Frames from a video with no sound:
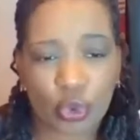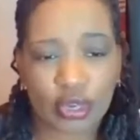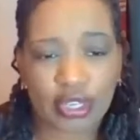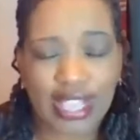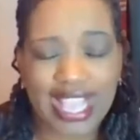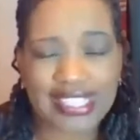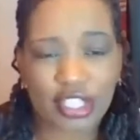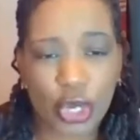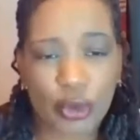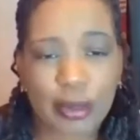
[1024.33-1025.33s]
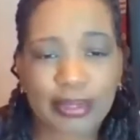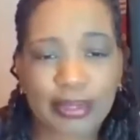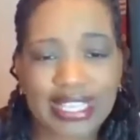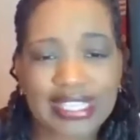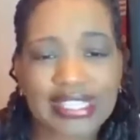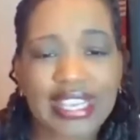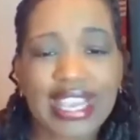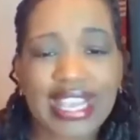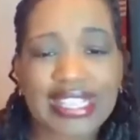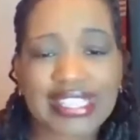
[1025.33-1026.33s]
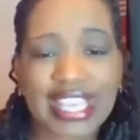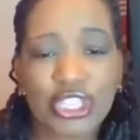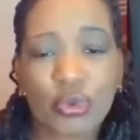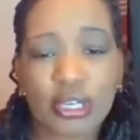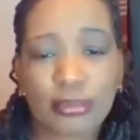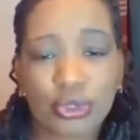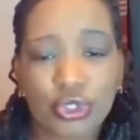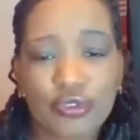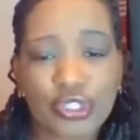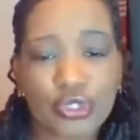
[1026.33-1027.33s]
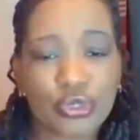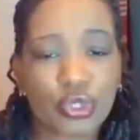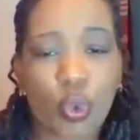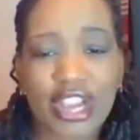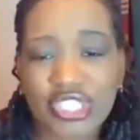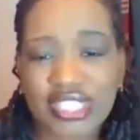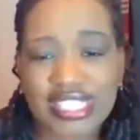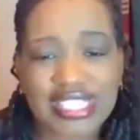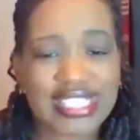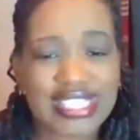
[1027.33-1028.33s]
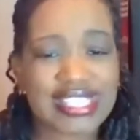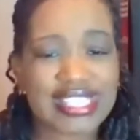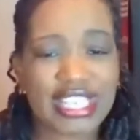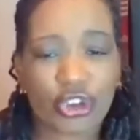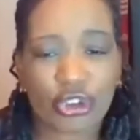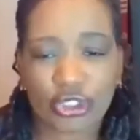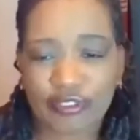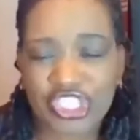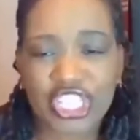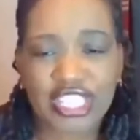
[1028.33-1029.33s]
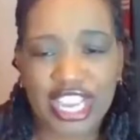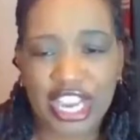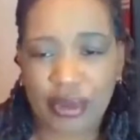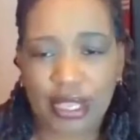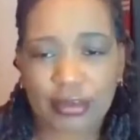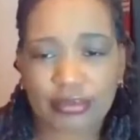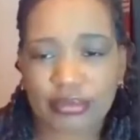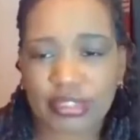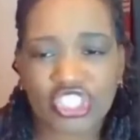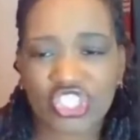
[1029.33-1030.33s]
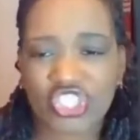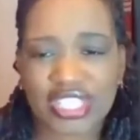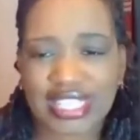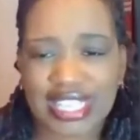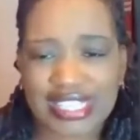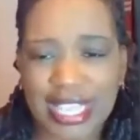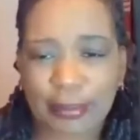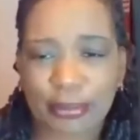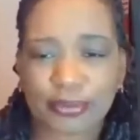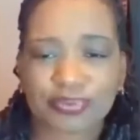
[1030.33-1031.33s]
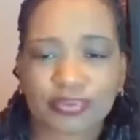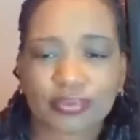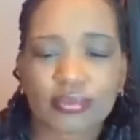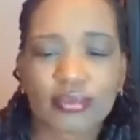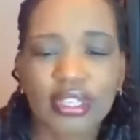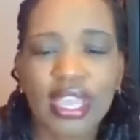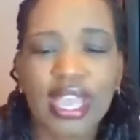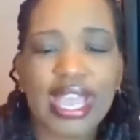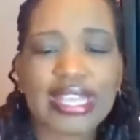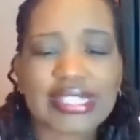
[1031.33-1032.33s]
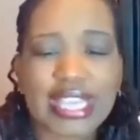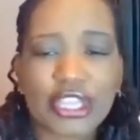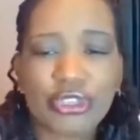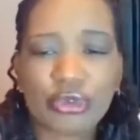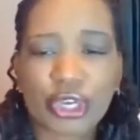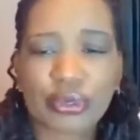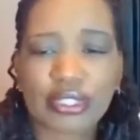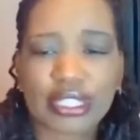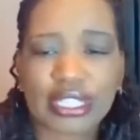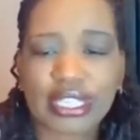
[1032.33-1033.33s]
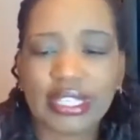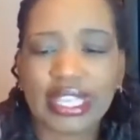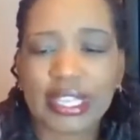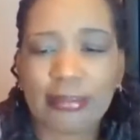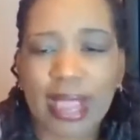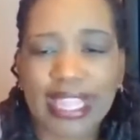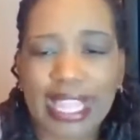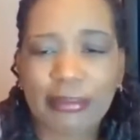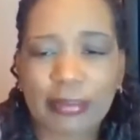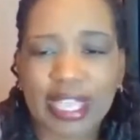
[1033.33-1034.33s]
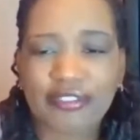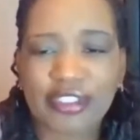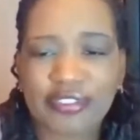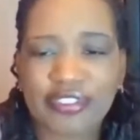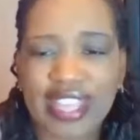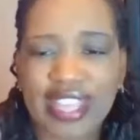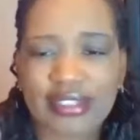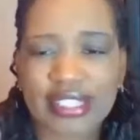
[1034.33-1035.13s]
Florida as the current place. And say you want to move to the Washington, D.C. or the Virginia area. This is just an example. And say you currently in Miami make $50,000.